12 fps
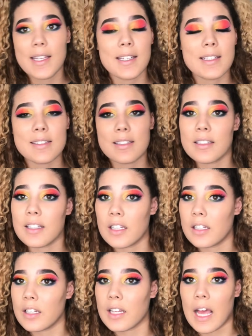conceal
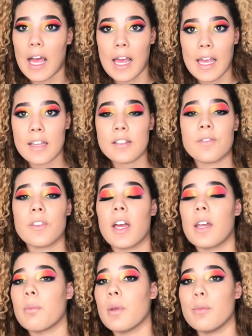under the eyes. If you
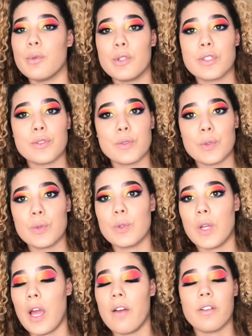got a pimple or
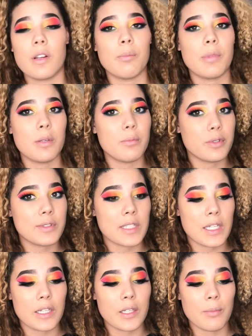two, cover them pimples
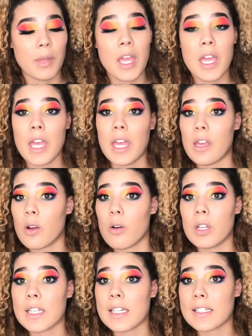up and
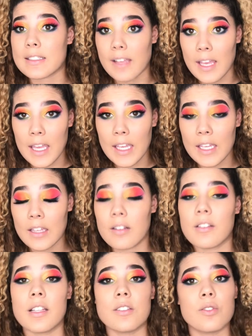call it a day.
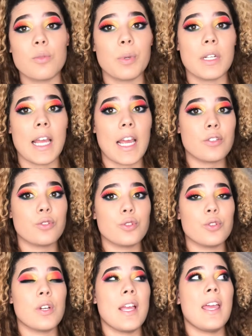That's super
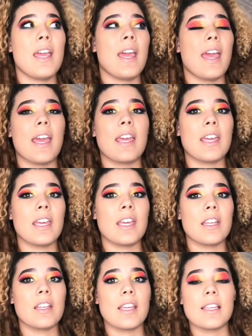natural,
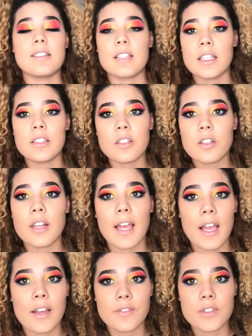and it's easier to
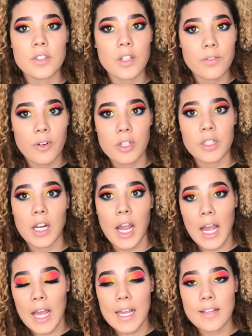have stuff on your
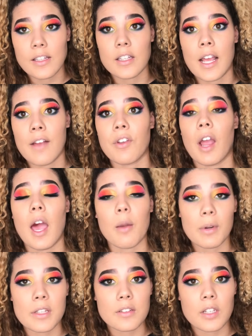eyes and have your
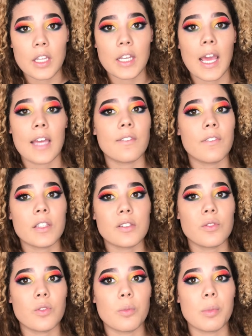eyebrows done at a
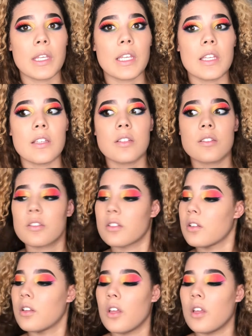festival because